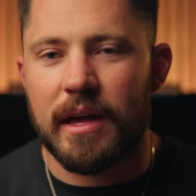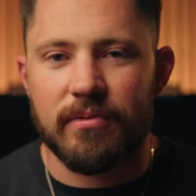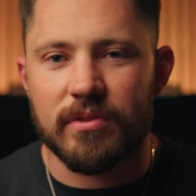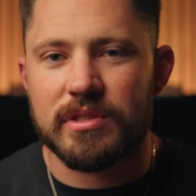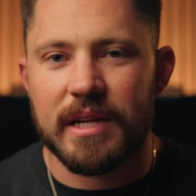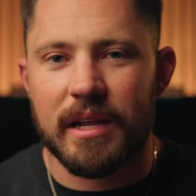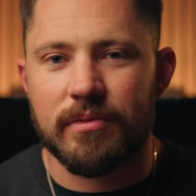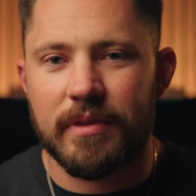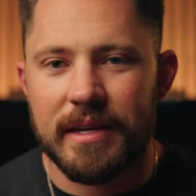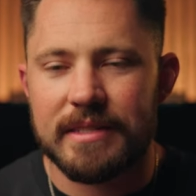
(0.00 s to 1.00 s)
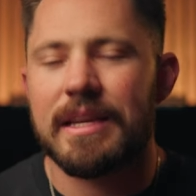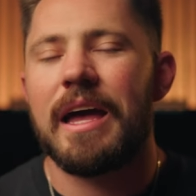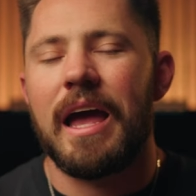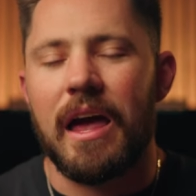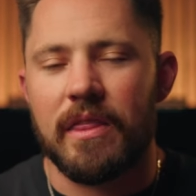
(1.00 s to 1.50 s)
that fill side of the face
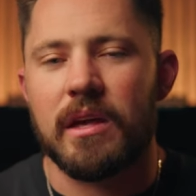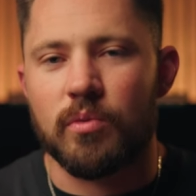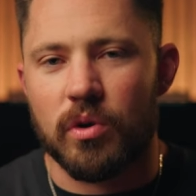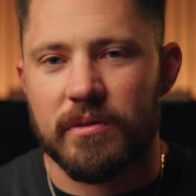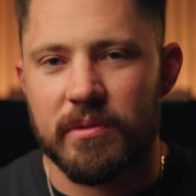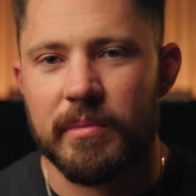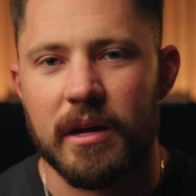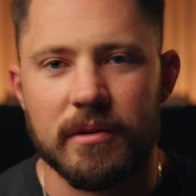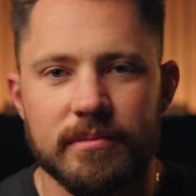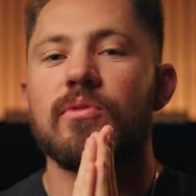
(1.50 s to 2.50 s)
and then work from there.